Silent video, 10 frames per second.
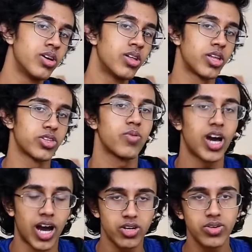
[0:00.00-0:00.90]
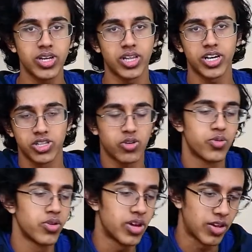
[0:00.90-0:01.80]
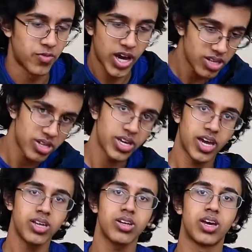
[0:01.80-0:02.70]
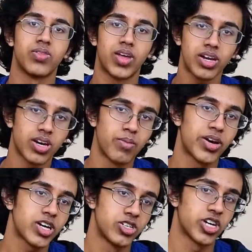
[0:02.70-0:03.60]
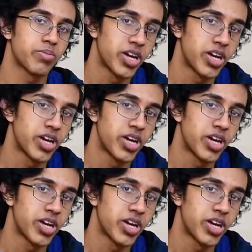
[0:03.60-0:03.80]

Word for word: Like, the way I do it is I just go through it as fast as I can and then come back and check my